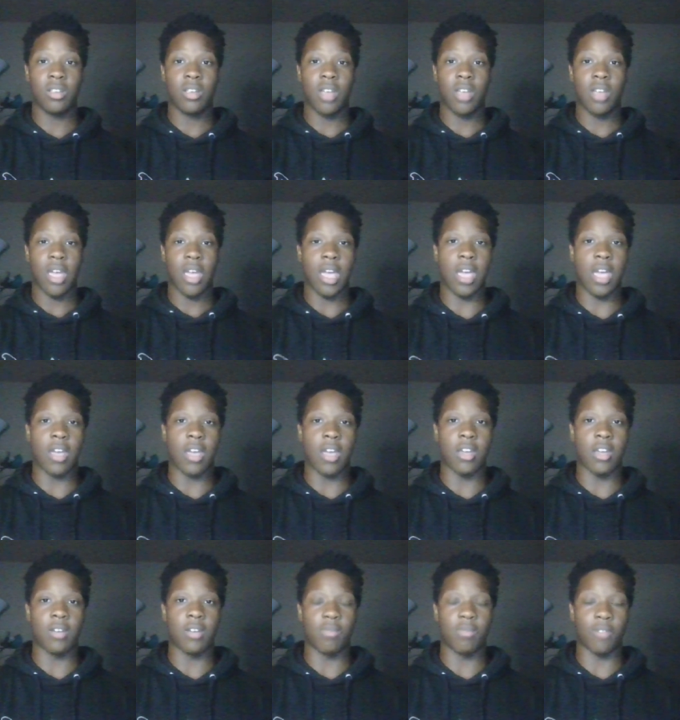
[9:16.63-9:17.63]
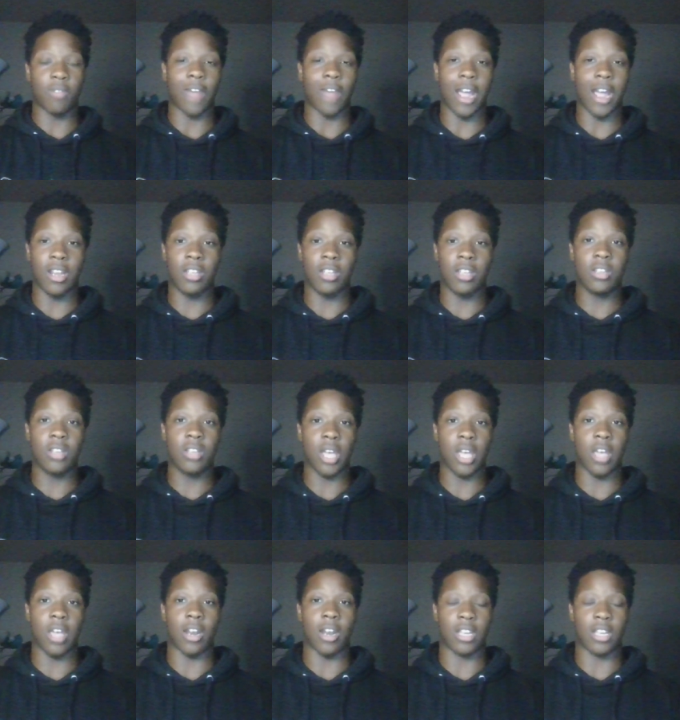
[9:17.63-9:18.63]
and providing
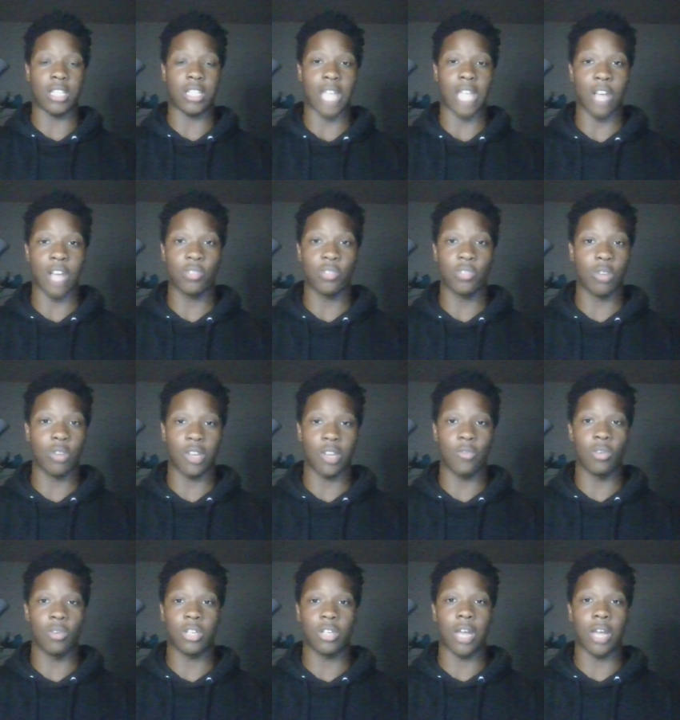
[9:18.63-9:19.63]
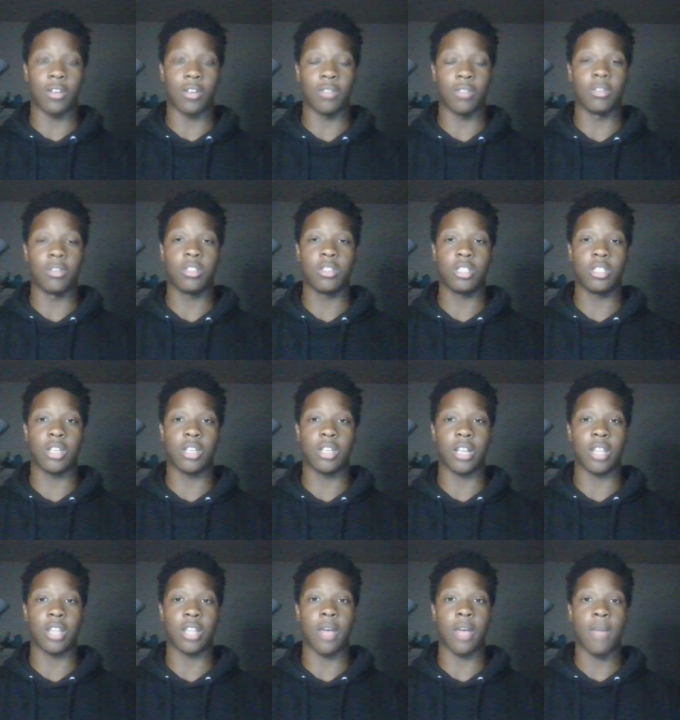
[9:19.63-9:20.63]
and I guess housework if you want to count humans, shit
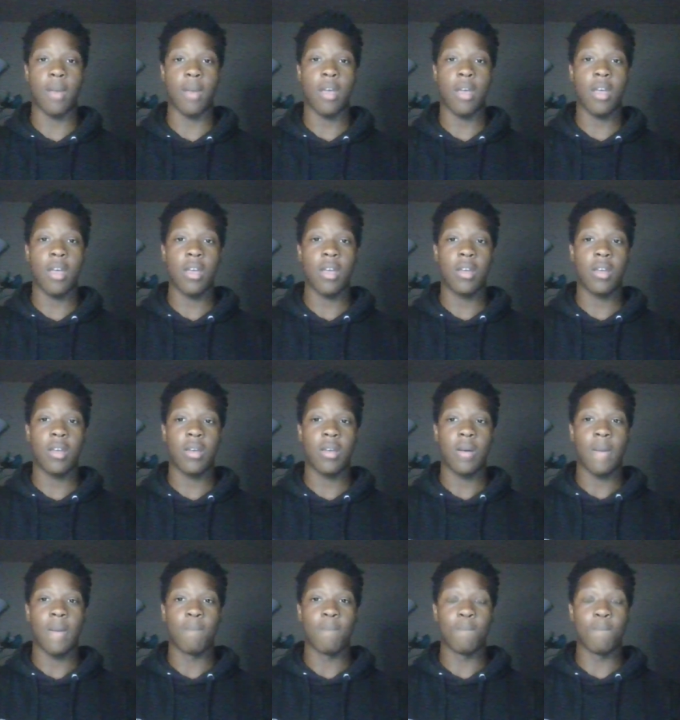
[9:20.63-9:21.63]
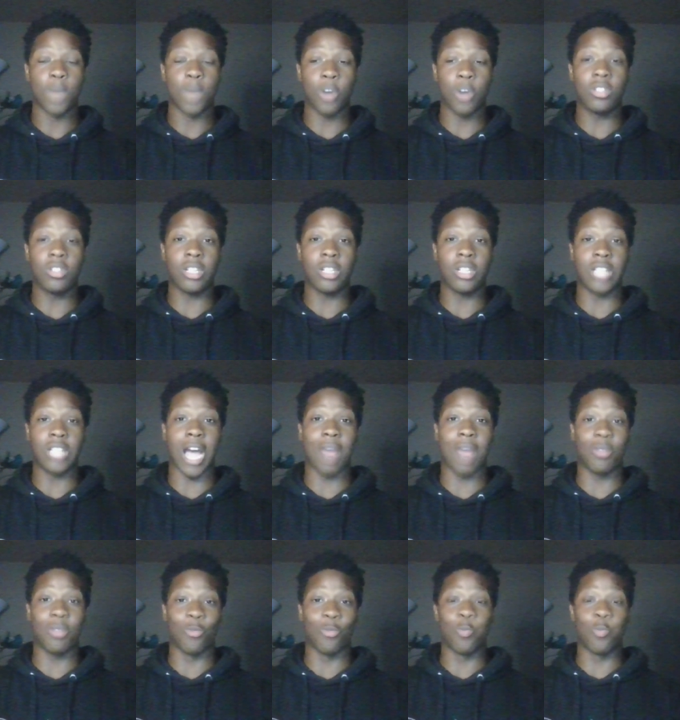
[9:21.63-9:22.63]
like that. Most of the
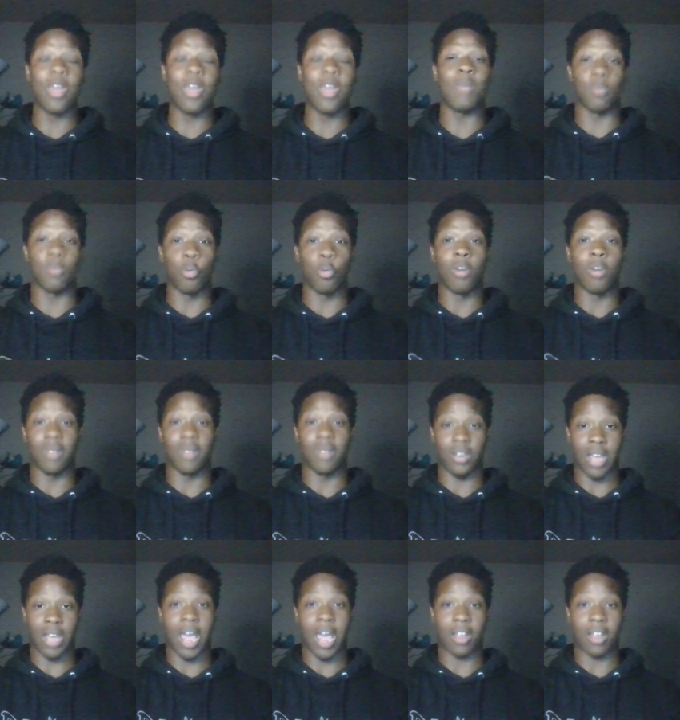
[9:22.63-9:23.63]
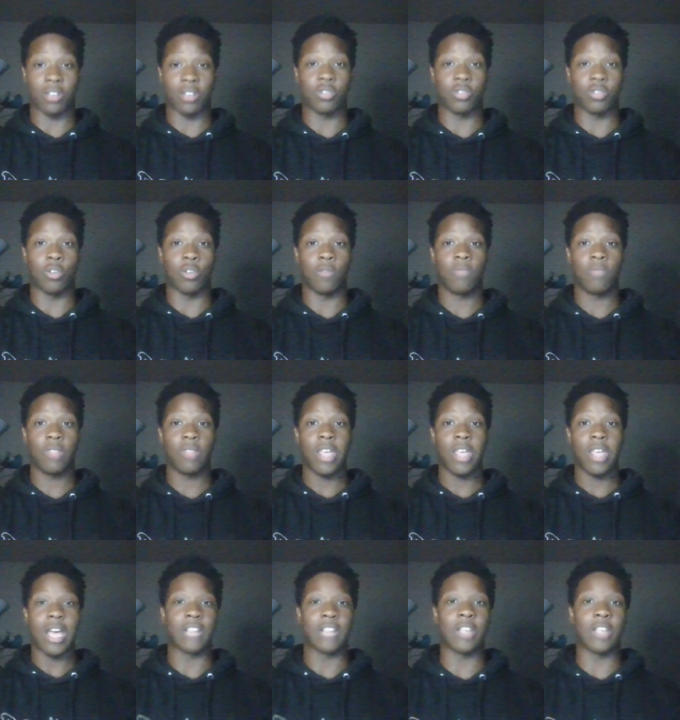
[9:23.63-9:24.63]
time the women, woman had control.
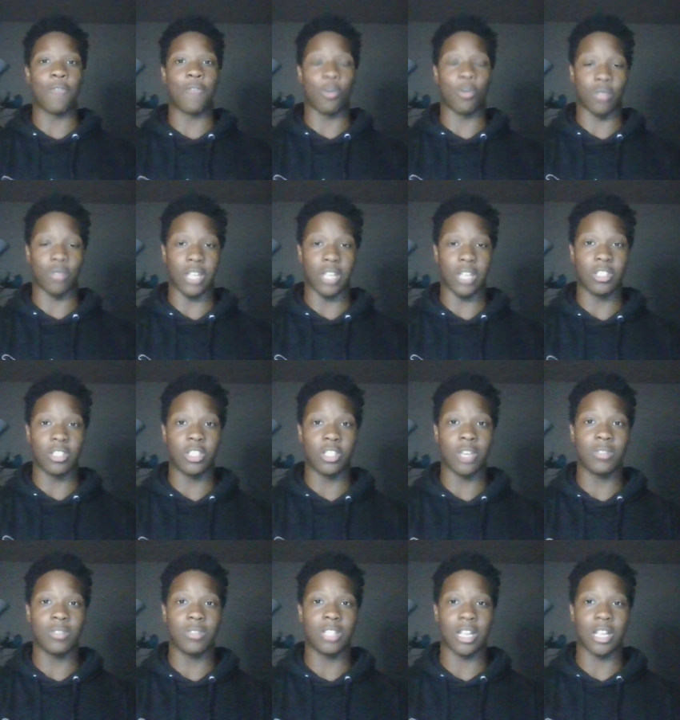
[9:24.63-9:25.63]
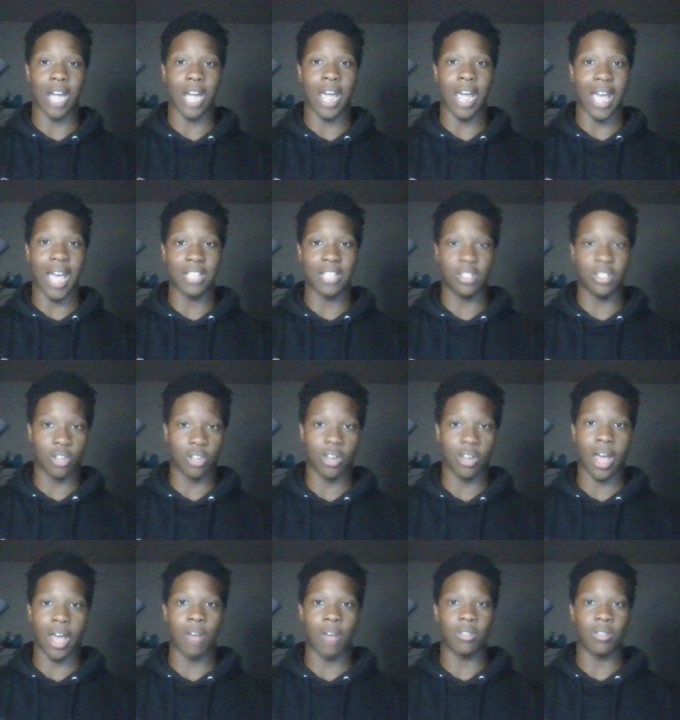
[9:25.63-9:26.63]
I said, for relationships, the guy asked the girl
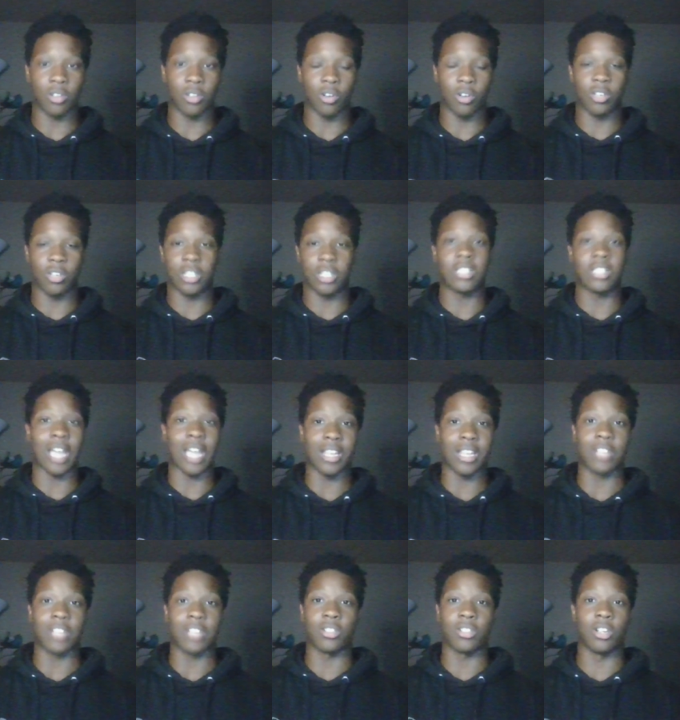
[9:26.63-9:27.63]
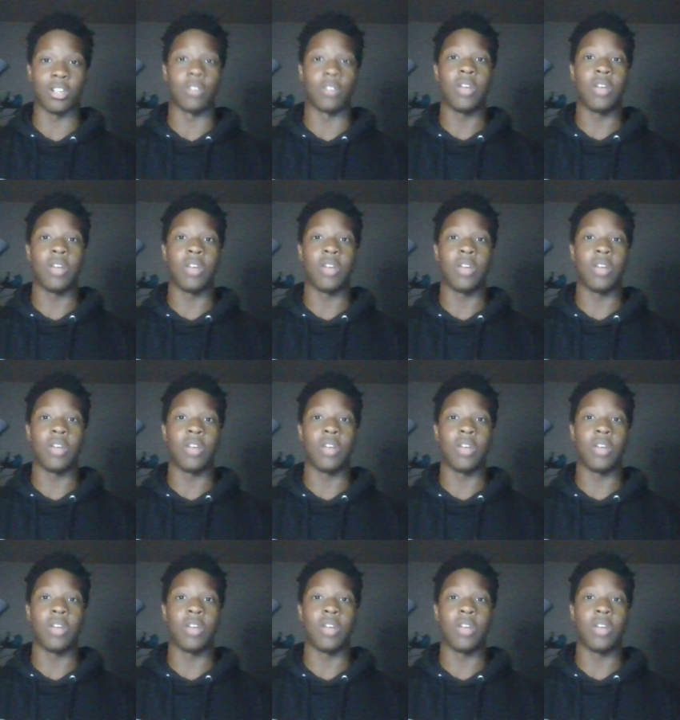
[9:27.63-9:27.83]
out, the girl could decide yes or no.